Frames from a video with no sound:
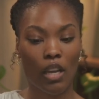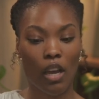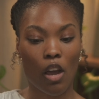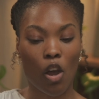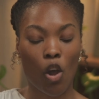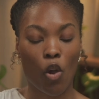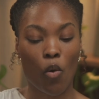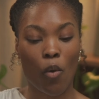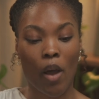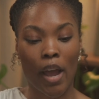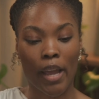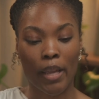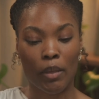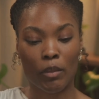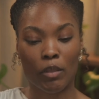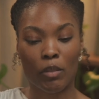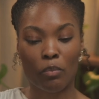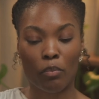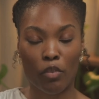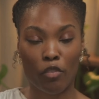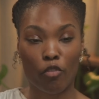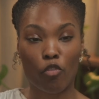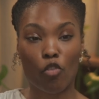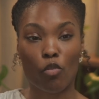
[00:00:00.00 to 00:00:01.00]
oh, I
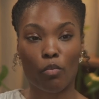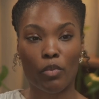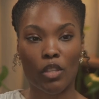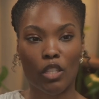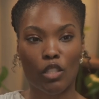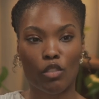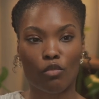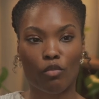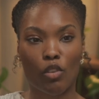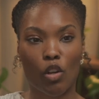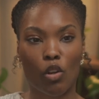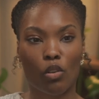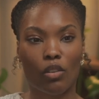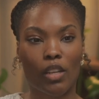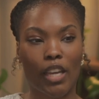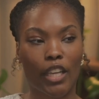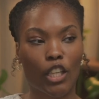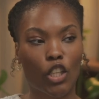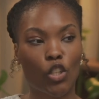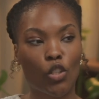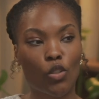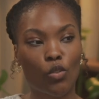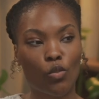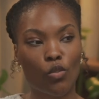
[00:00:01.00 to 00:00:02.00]
performed this role,
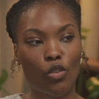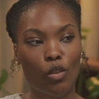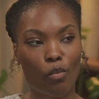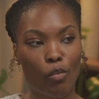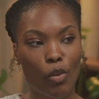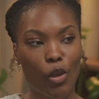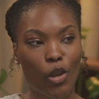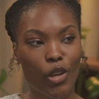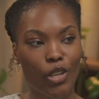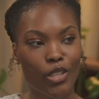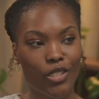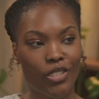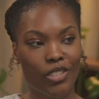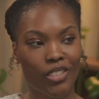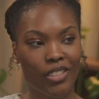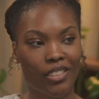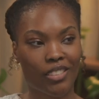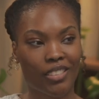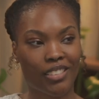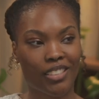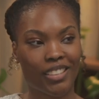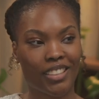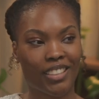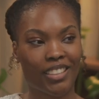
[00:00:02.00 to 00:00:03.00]
like you, the
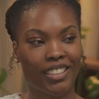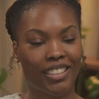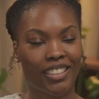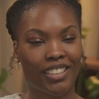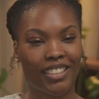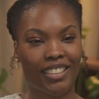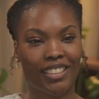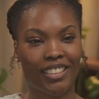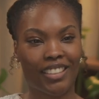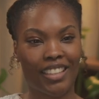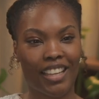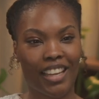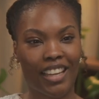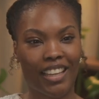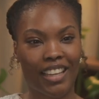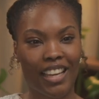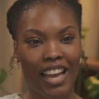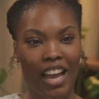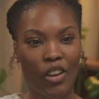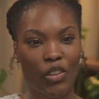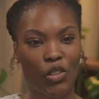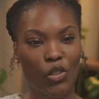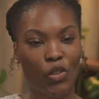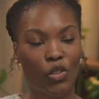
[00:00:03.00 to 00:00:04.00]
person, like
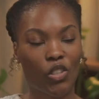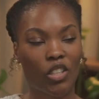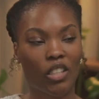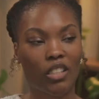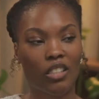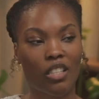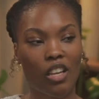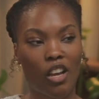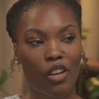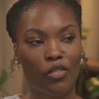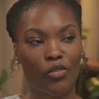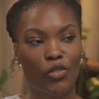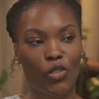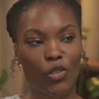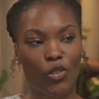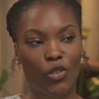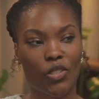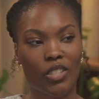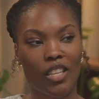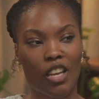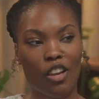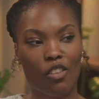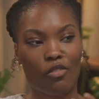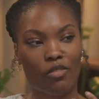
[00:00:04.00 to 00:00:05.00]
how you looked after
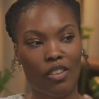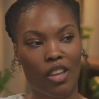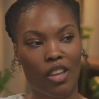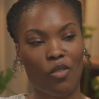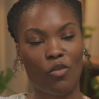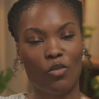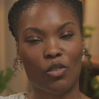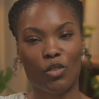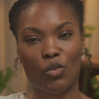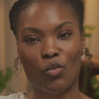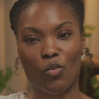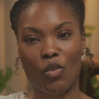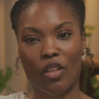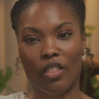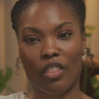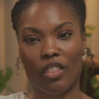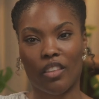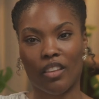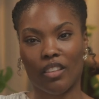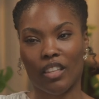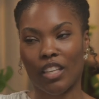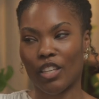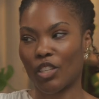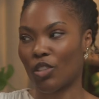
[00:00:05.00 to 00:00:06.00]
yourself. what's one
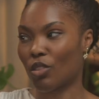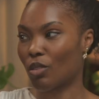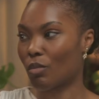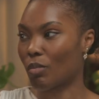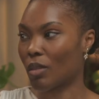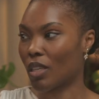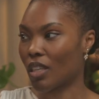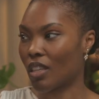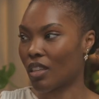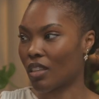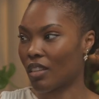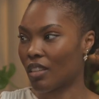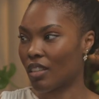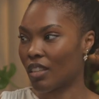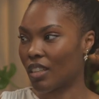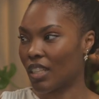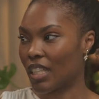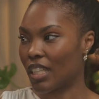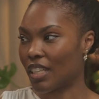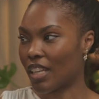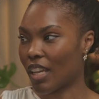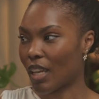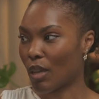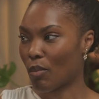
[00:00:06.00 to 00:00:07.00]
thing that you'd be
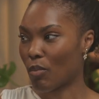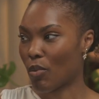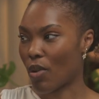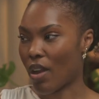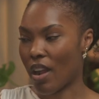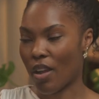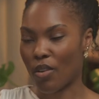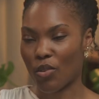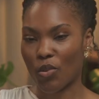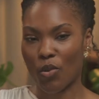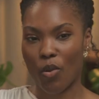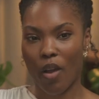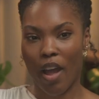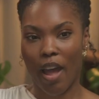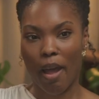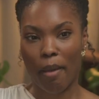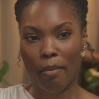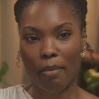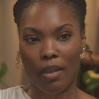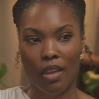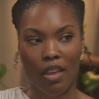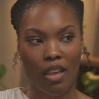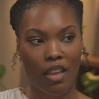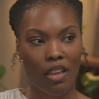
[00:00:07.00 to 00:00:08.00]
like proud or
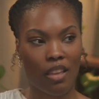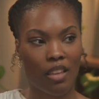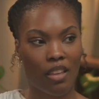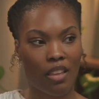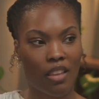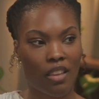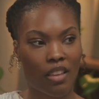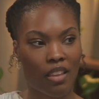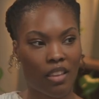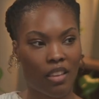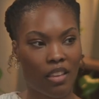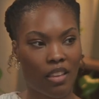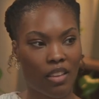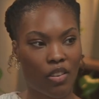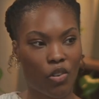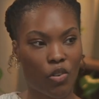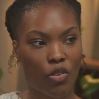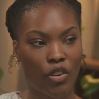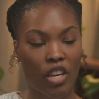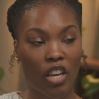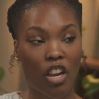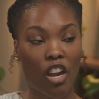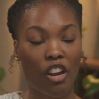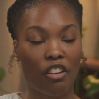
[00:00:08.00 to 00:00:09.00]
happy
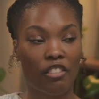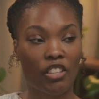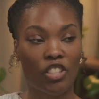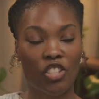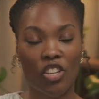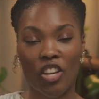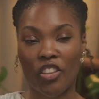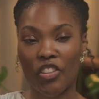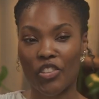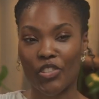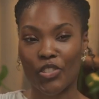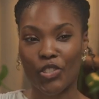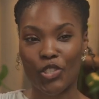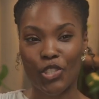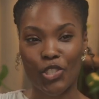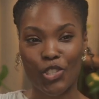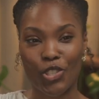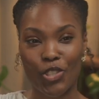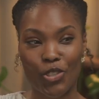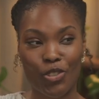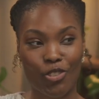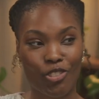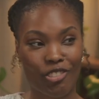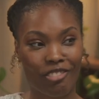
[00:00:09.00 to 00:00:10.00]
or encourage others to
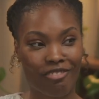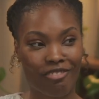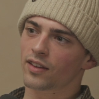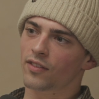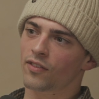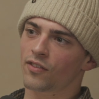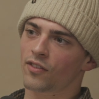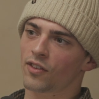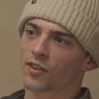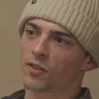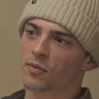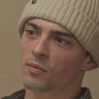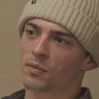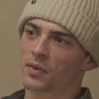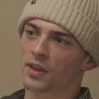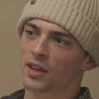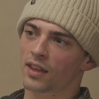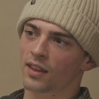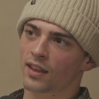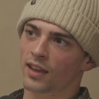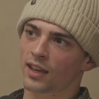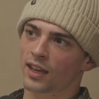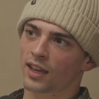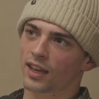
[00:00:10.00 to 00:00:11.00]
do? For
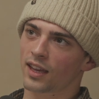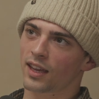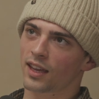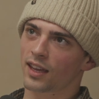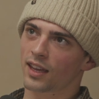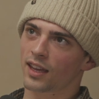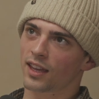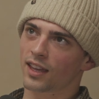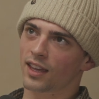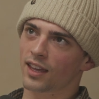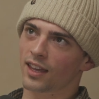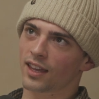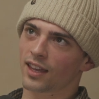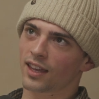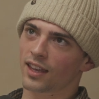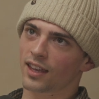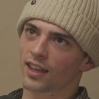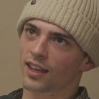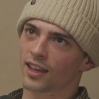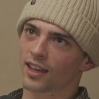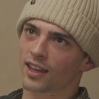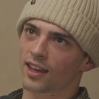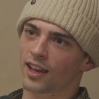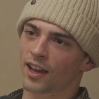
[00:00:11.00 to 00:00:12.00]
me, like,
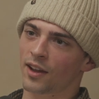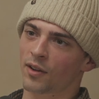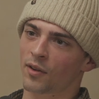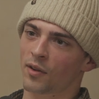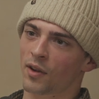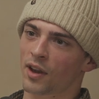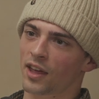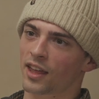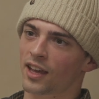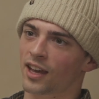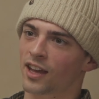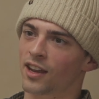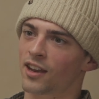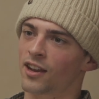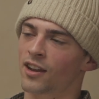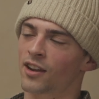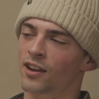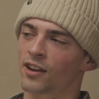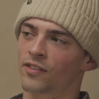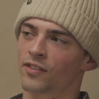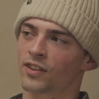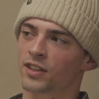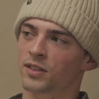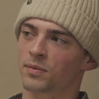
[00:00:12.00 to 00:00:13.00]
I'm quite like a
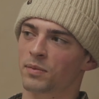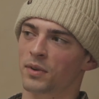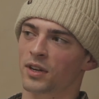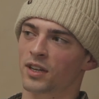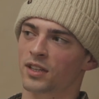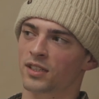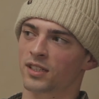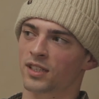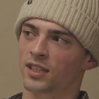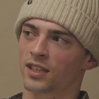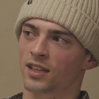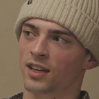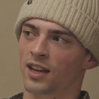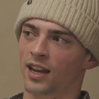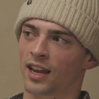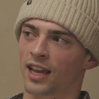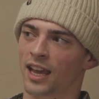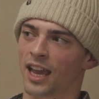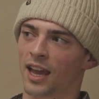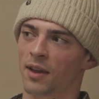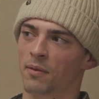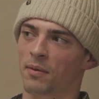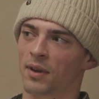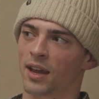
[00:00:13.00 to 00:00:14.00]
nervous person and I
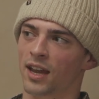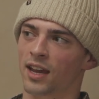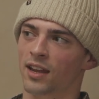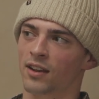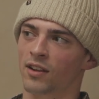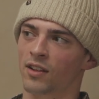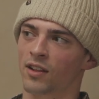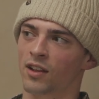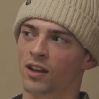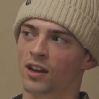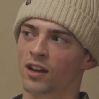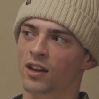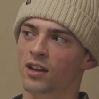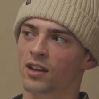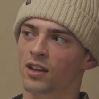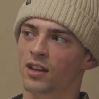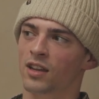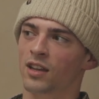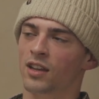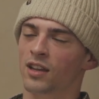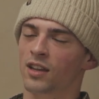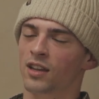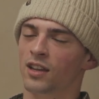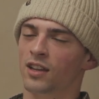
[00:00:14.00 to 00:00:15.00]
get in my head a lot.
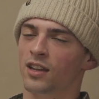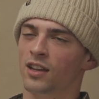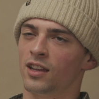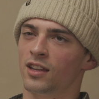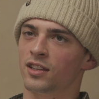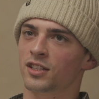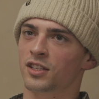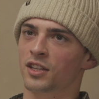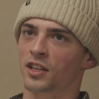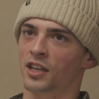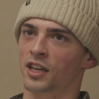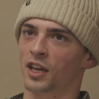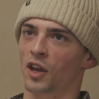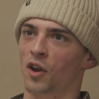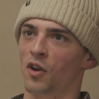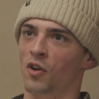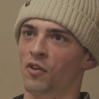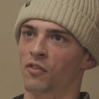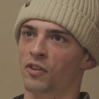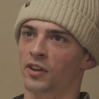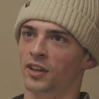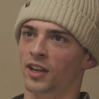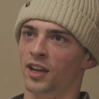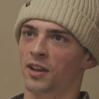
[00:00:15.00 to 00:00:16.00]
So like
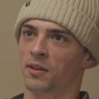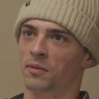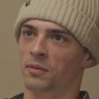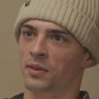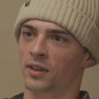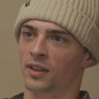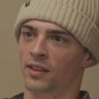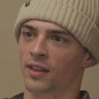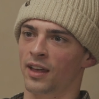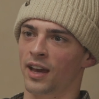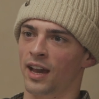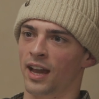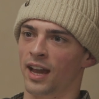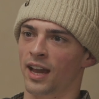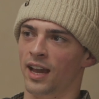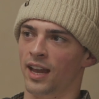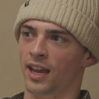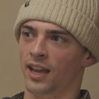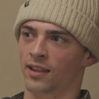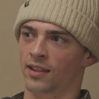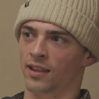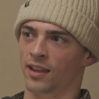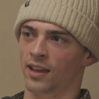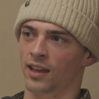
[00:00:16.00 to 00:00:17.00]
overcoming that
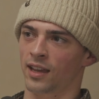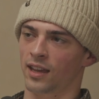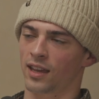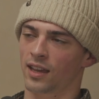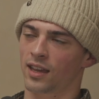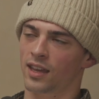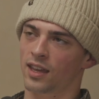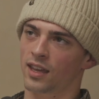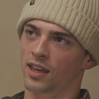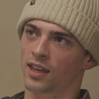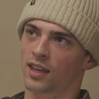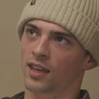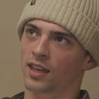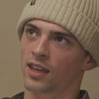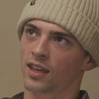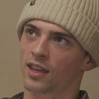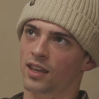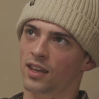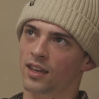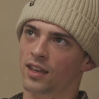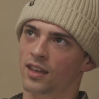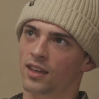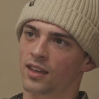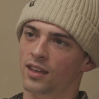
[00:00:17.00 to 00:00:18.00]
and like
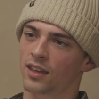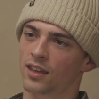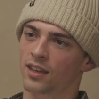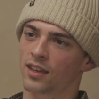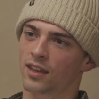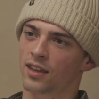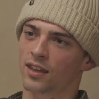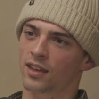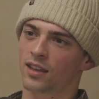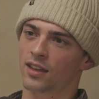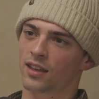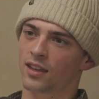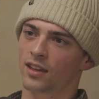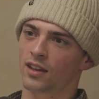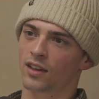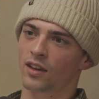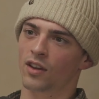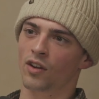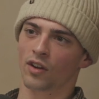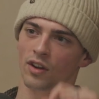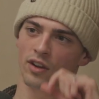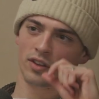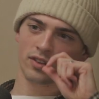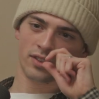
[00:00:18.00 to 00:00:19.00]

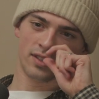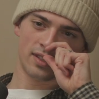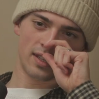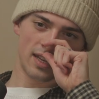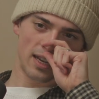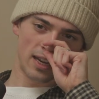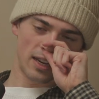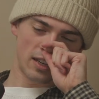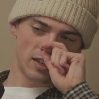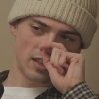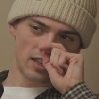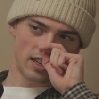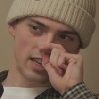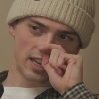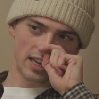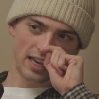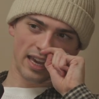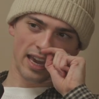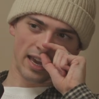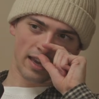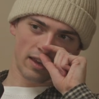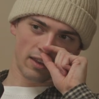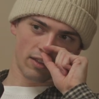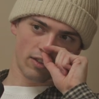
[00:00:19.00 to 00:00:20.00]
going on stage and like
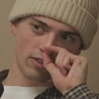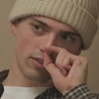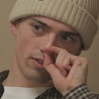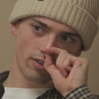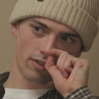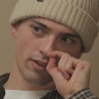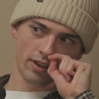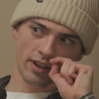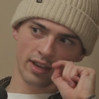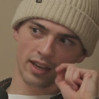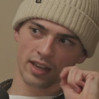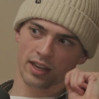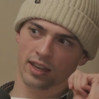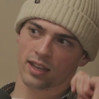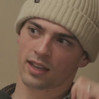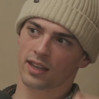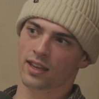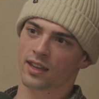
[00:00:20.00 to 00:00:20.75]
getting through it,